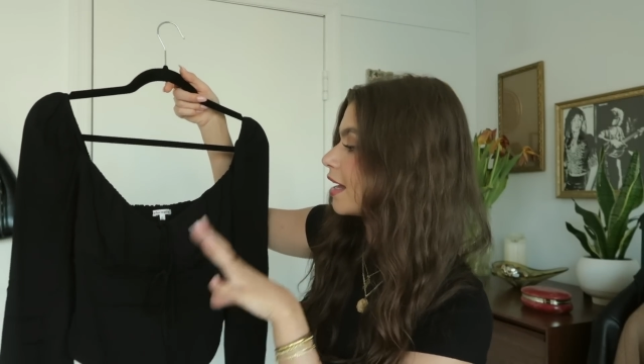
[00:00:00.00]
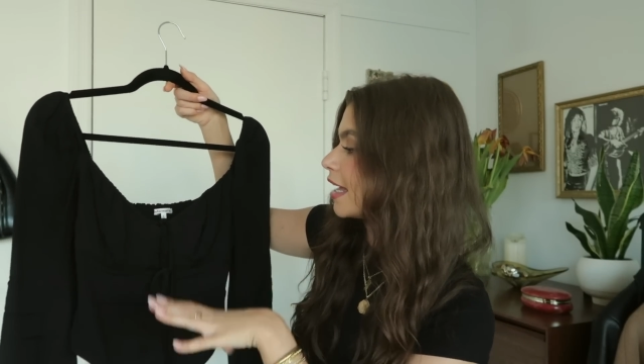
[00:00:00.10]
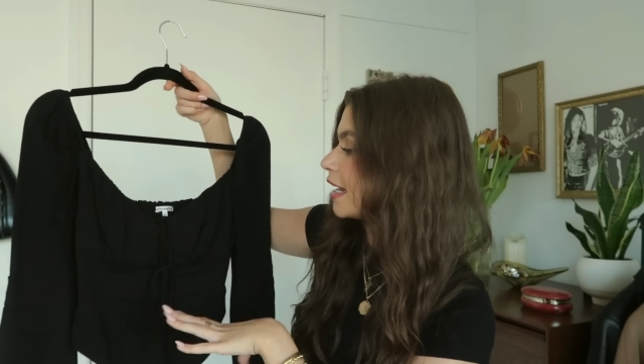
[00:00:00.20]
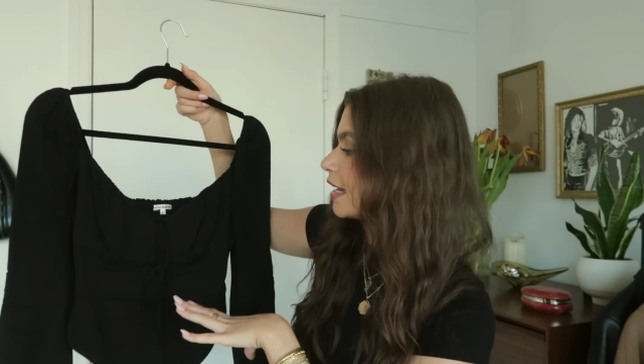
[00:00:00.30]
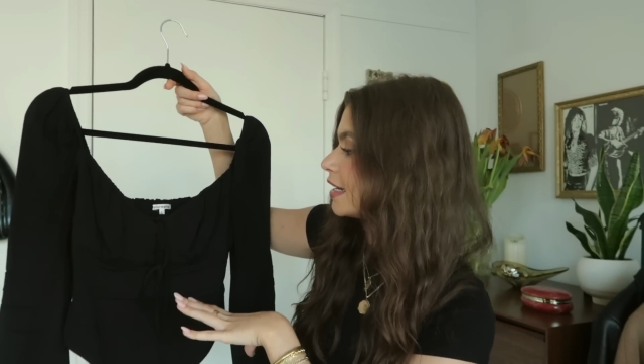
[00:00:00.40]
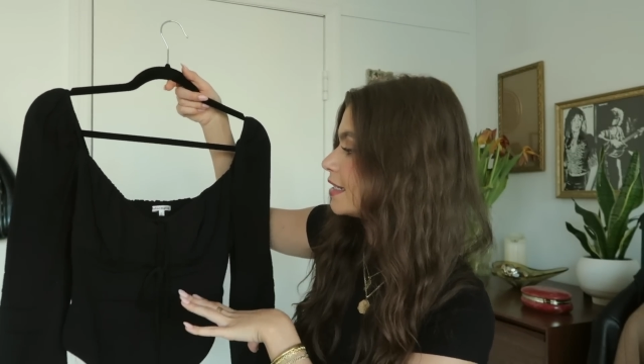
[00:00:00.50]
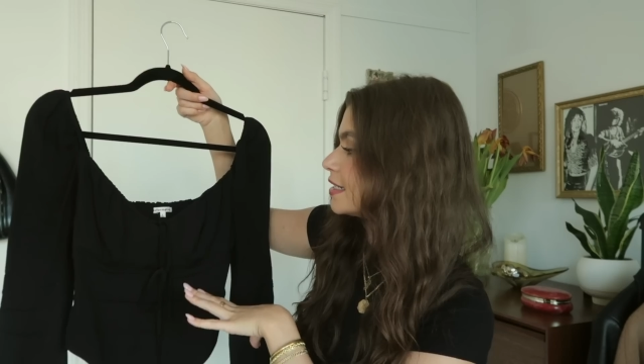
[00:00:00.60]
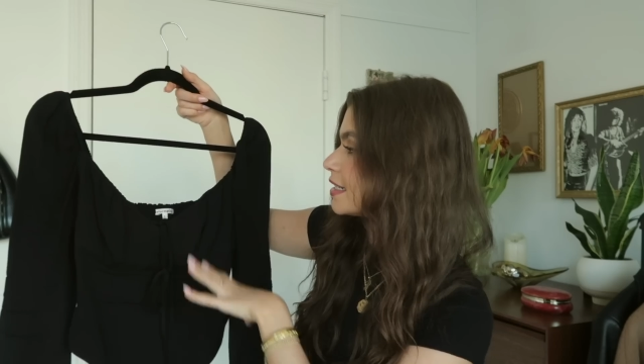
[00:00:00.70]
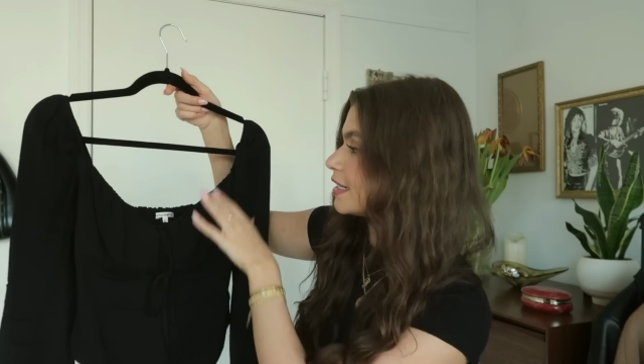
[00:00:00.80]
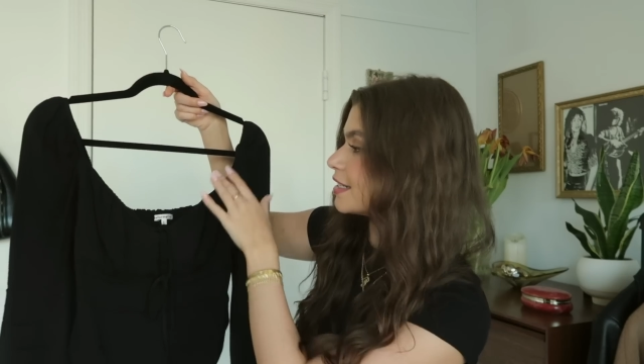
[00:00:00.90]

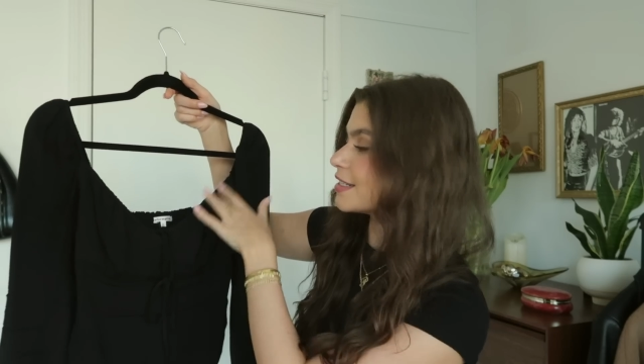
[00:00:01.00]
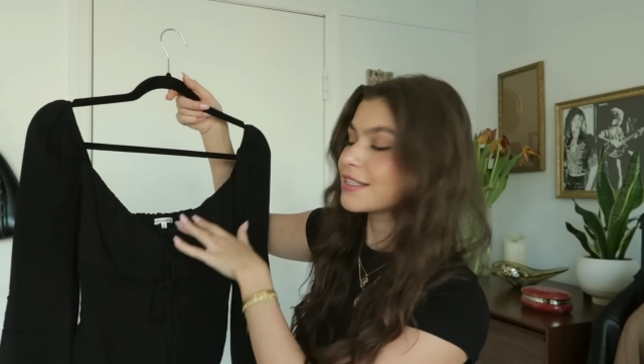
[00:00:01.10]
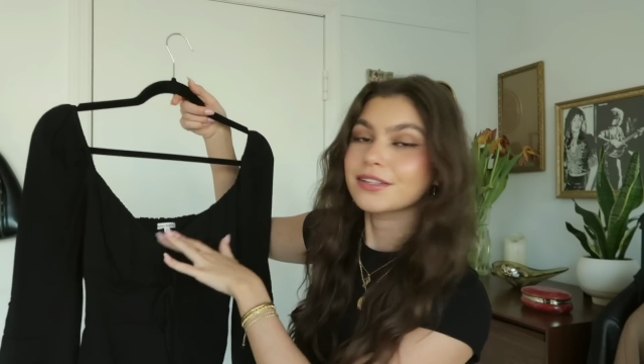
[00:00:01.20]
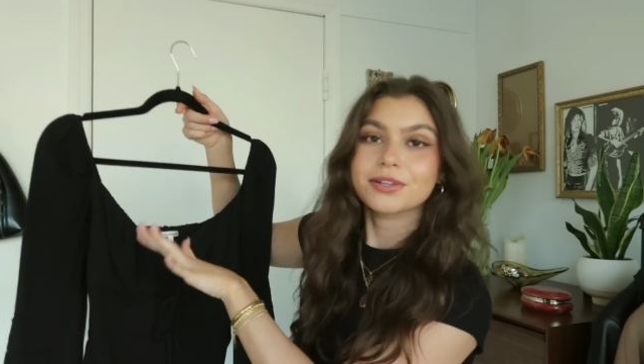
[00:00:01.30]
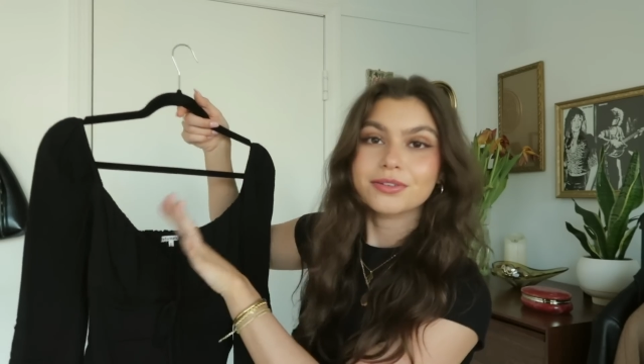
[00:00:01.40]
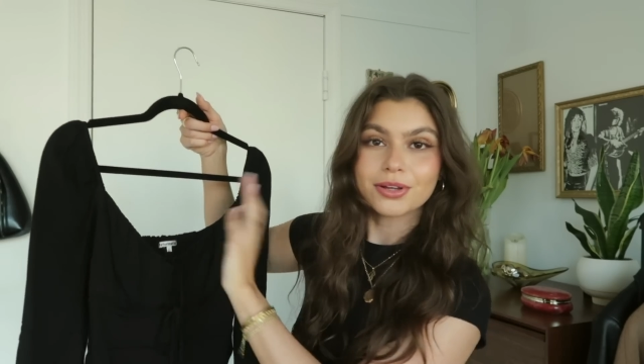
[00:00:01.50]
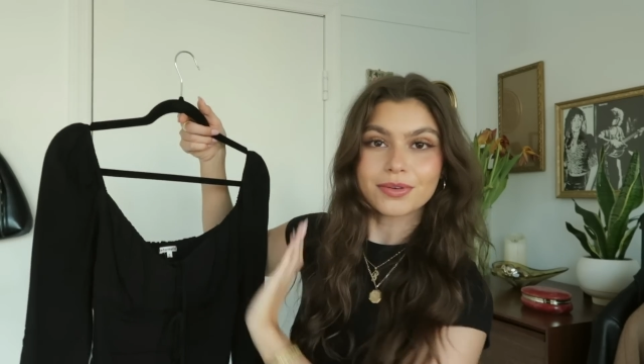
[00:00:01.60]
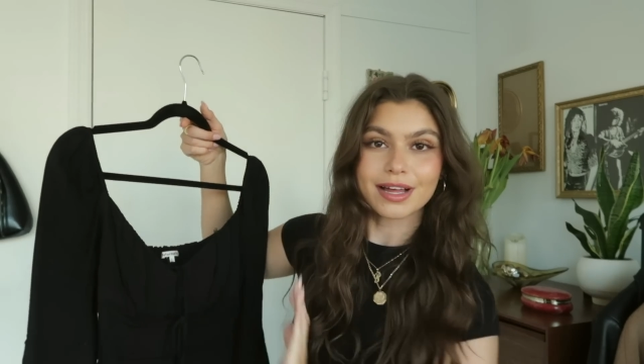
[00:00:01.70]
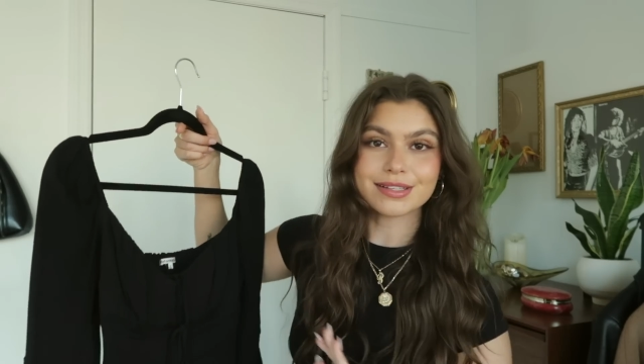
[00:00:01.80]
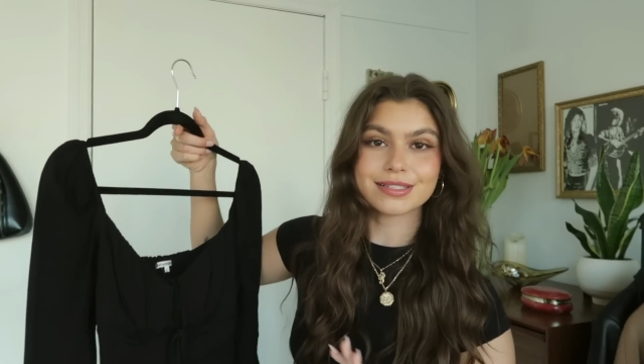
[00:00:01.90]
and it's a little, little
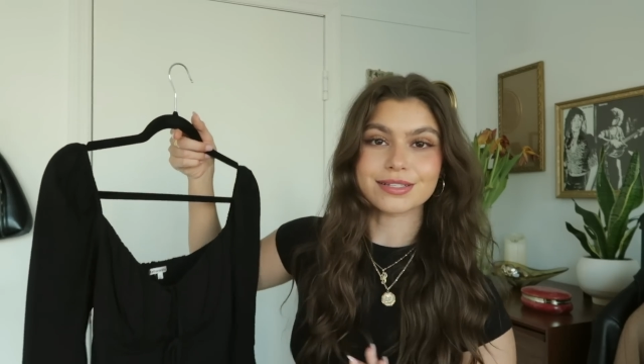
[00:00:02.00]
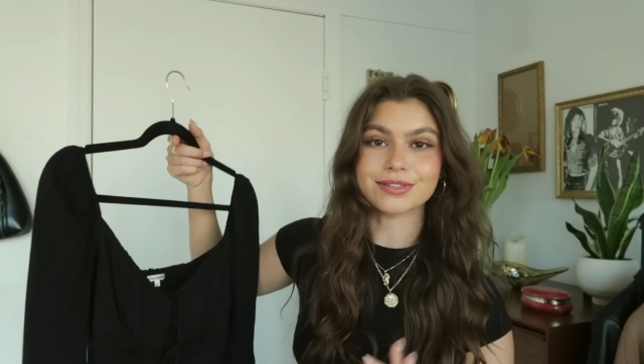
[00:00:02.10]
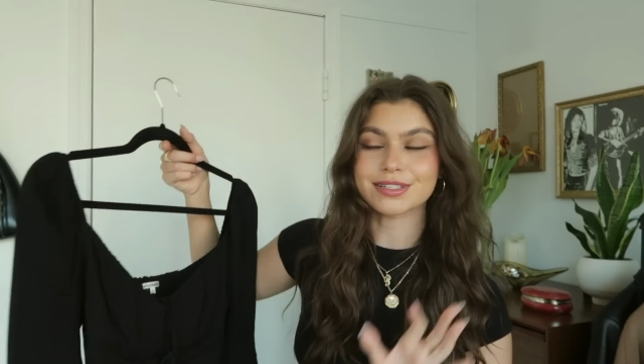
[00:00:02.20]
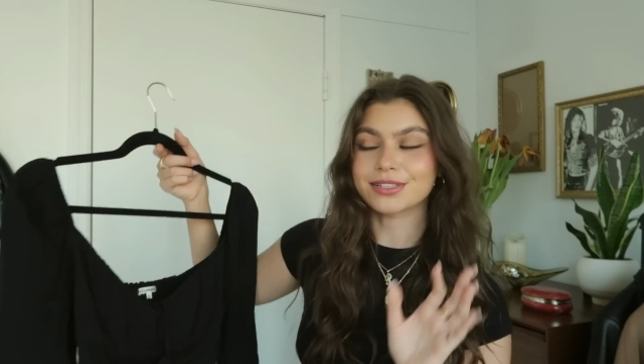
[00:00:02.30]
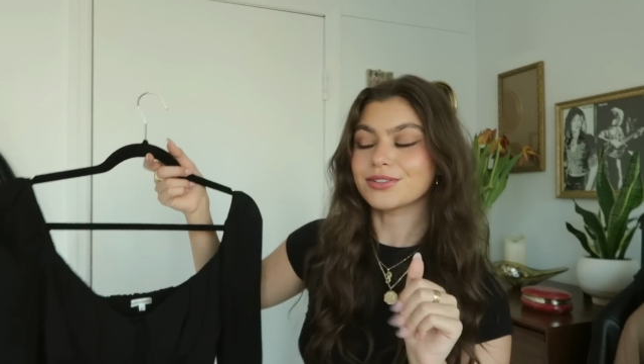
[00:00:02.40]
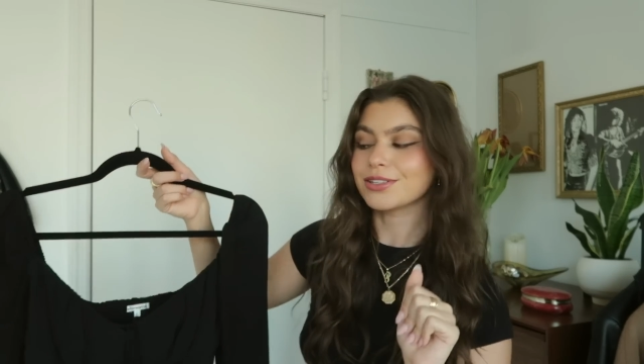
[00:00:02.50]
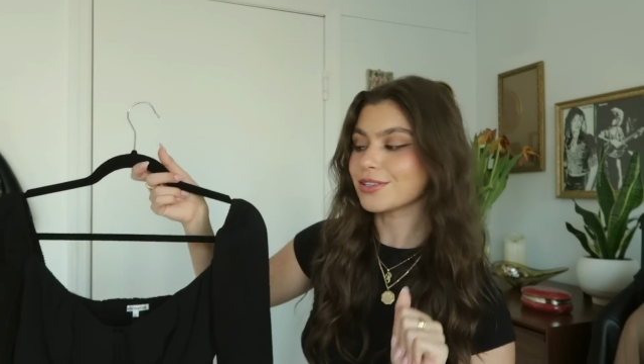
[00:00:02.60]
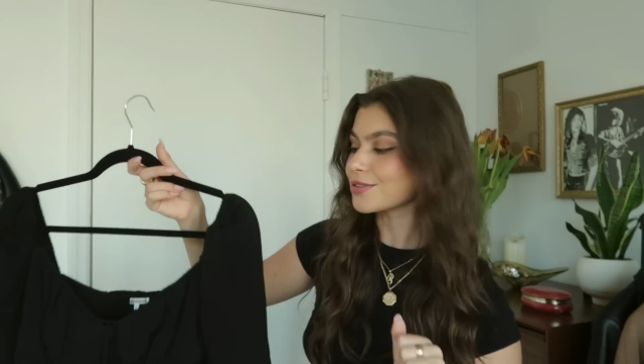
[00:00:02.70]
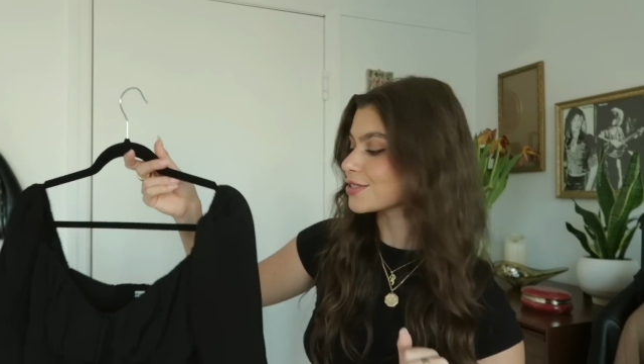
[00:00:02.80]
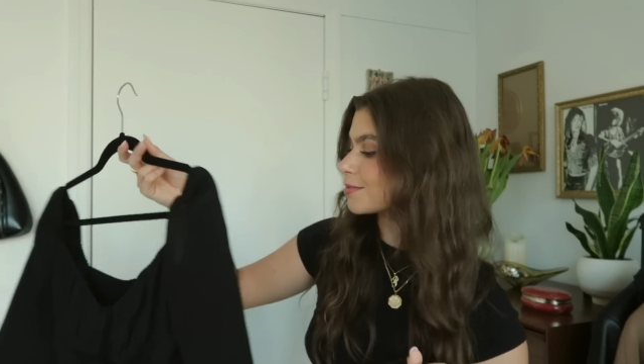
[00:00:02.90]
cut, so it's a little, you
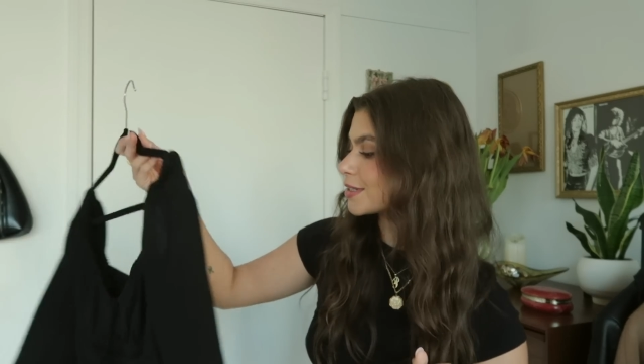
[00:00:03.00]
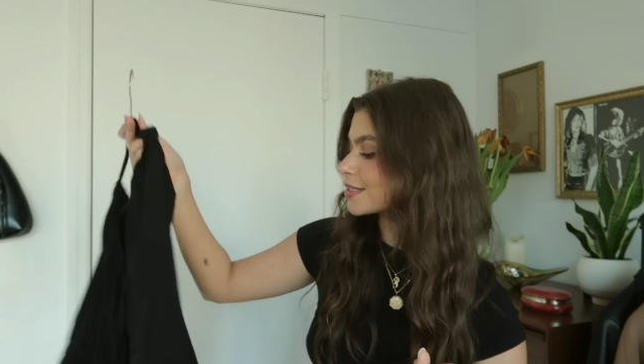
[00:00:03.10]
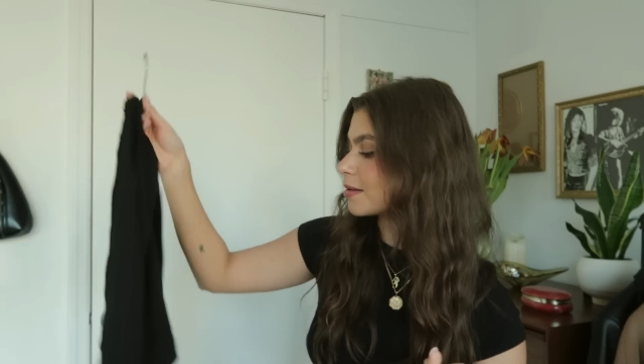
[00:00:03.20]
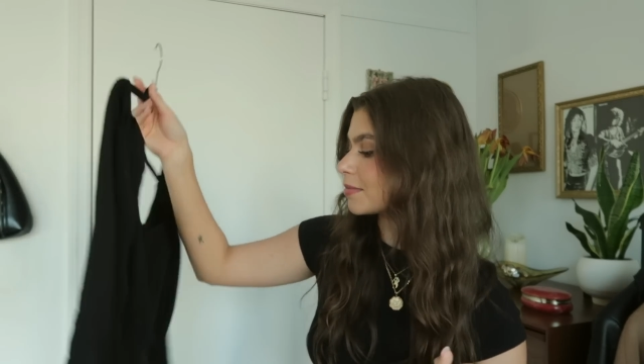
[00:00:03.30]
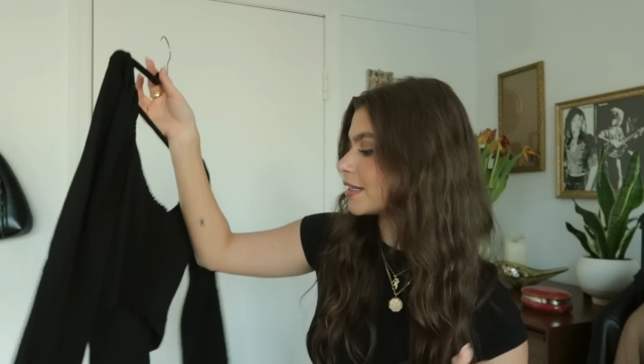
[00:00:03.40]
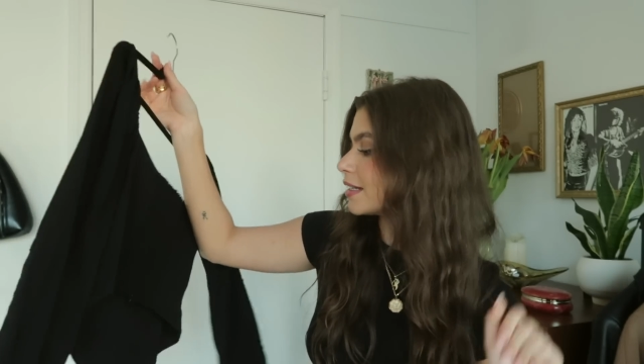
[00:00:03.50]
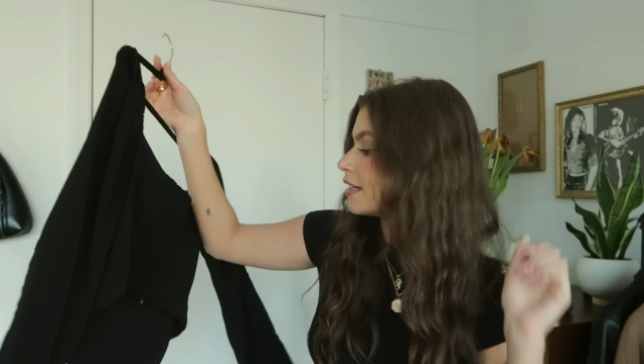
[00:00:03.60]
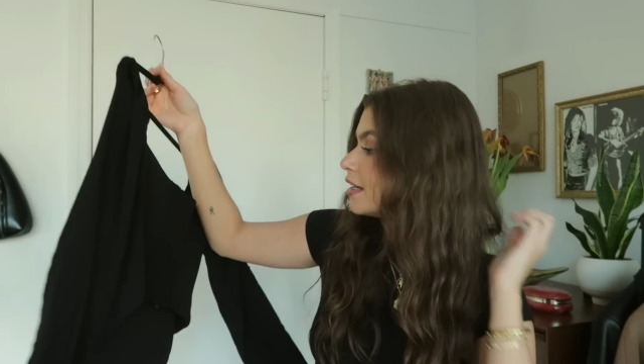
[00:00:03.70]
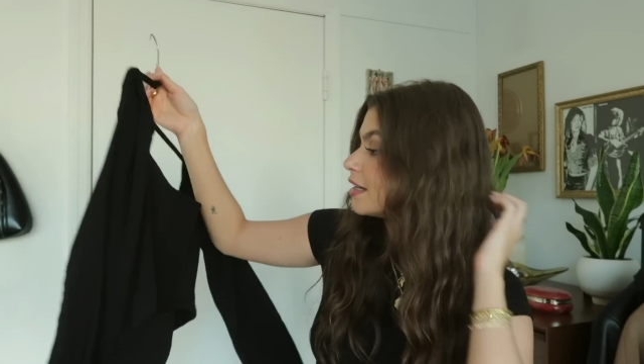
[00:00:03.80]
know, something, something.